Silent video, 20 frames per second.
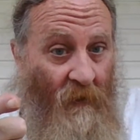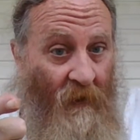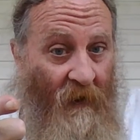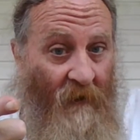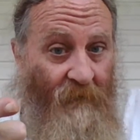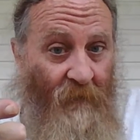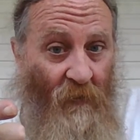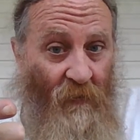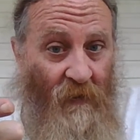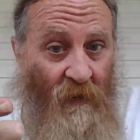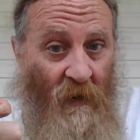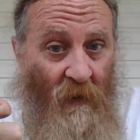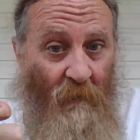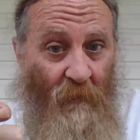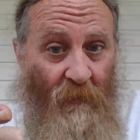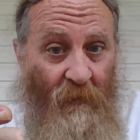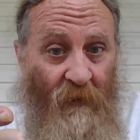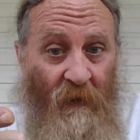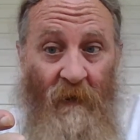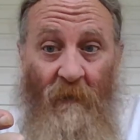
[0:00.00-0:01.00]
Have no
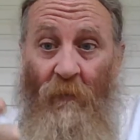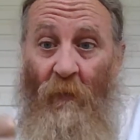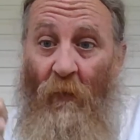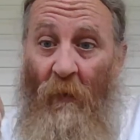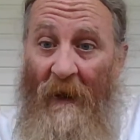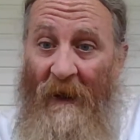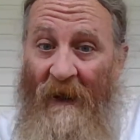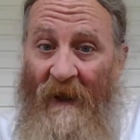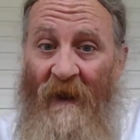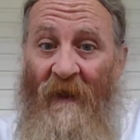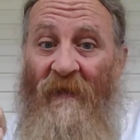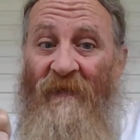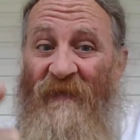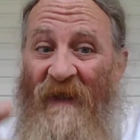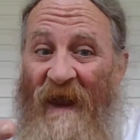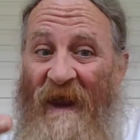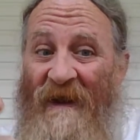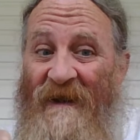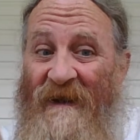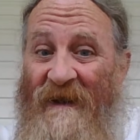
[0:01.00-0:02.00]
company to him. Why?
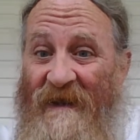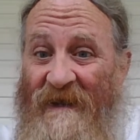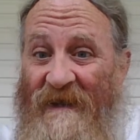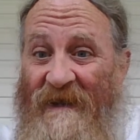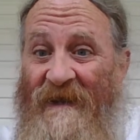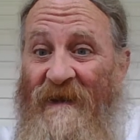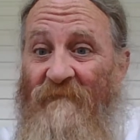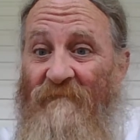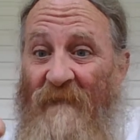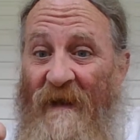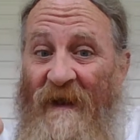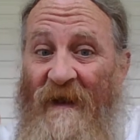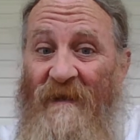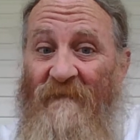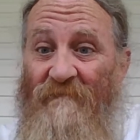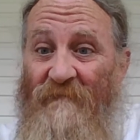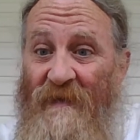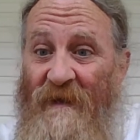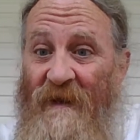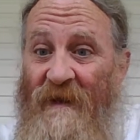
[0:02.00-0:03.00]
That he may
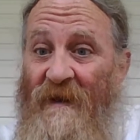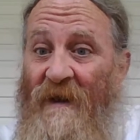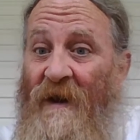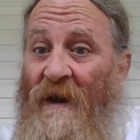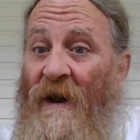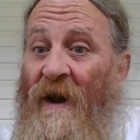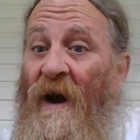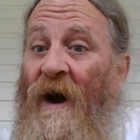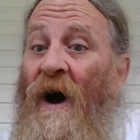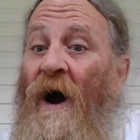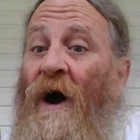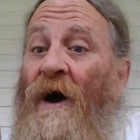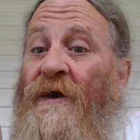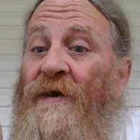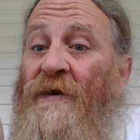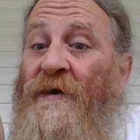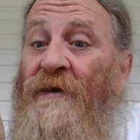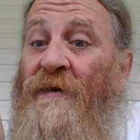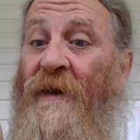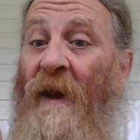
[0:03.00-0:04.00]
be
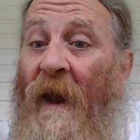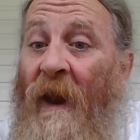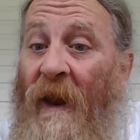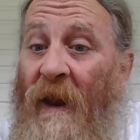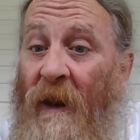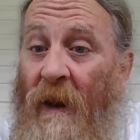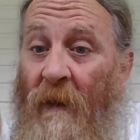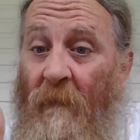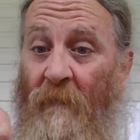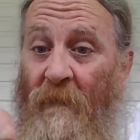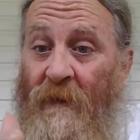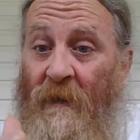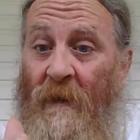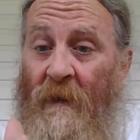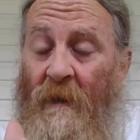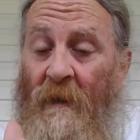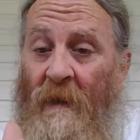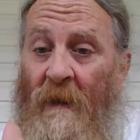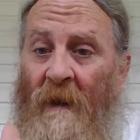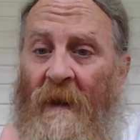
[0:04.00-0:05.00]
ashamed.
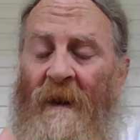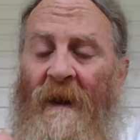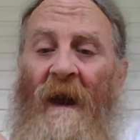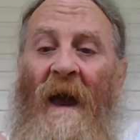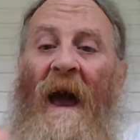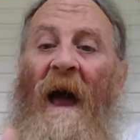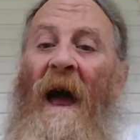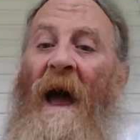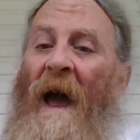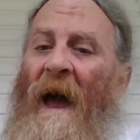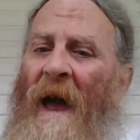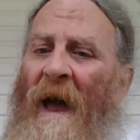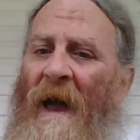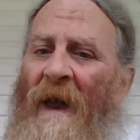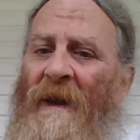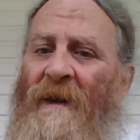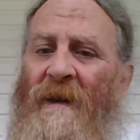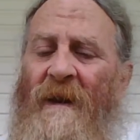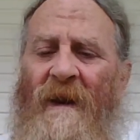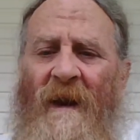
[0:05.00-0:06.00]

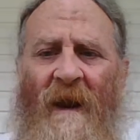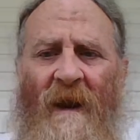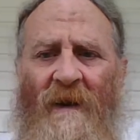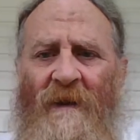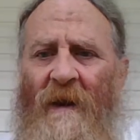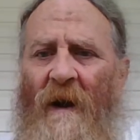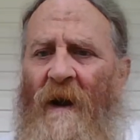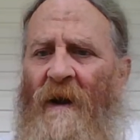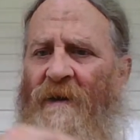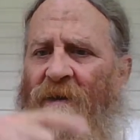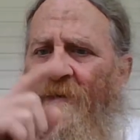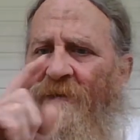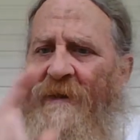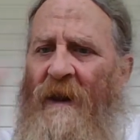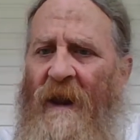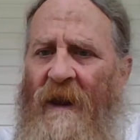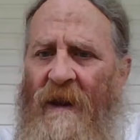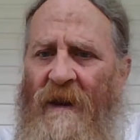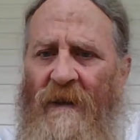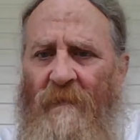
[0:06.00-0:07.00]
I cannot
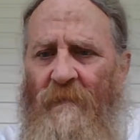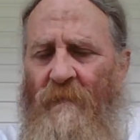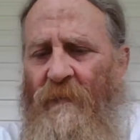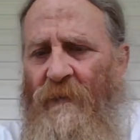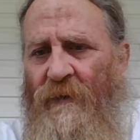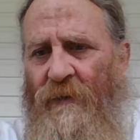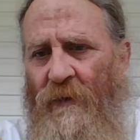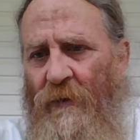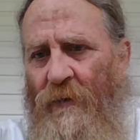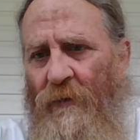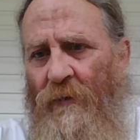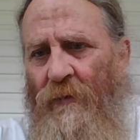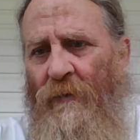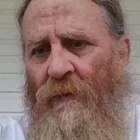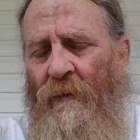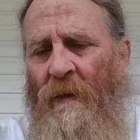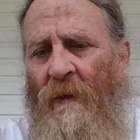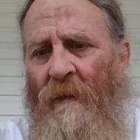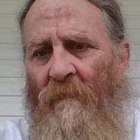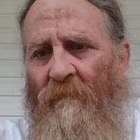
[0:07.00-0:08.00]
shame you,
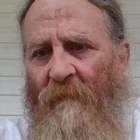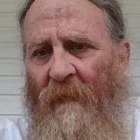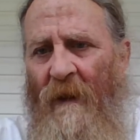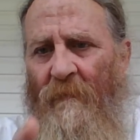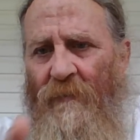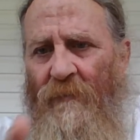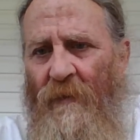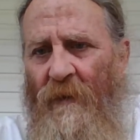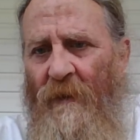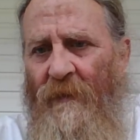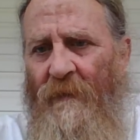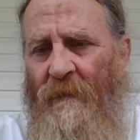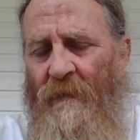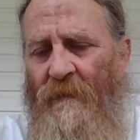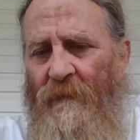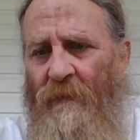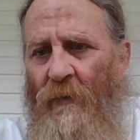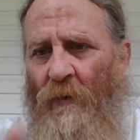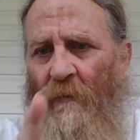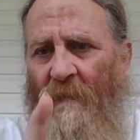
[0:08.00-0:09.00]
my brother,
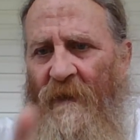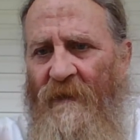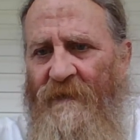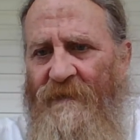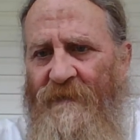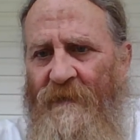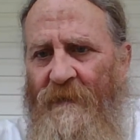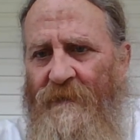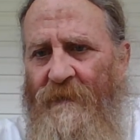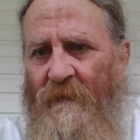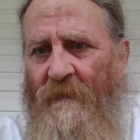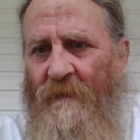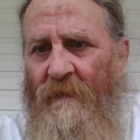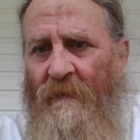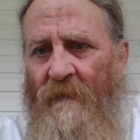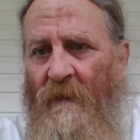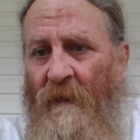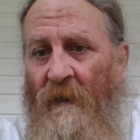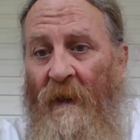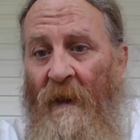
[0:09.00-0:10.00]
nor my sister.
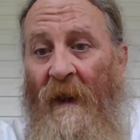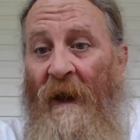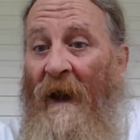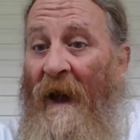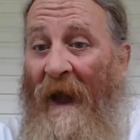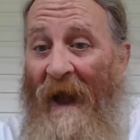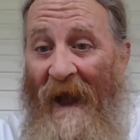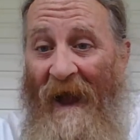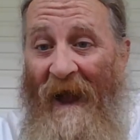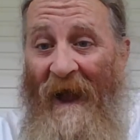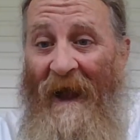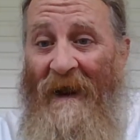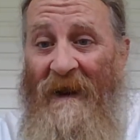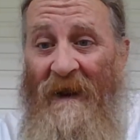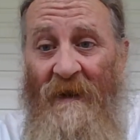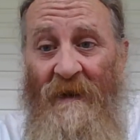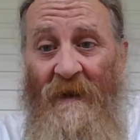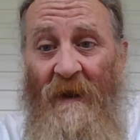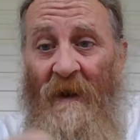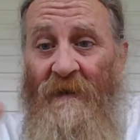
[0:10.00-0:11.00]
I
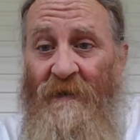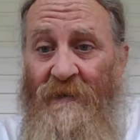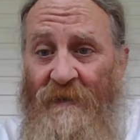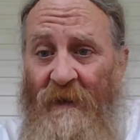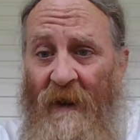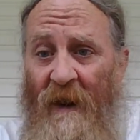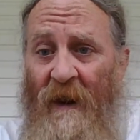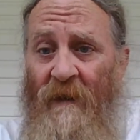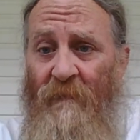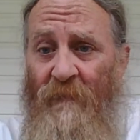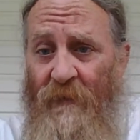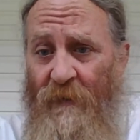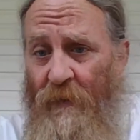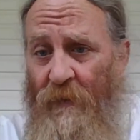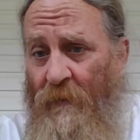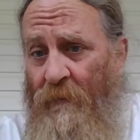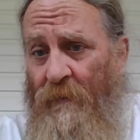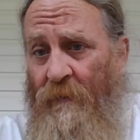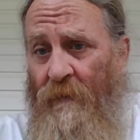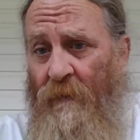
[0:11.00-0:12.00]
cannot shame
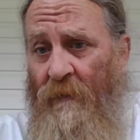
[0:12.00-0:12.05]
you.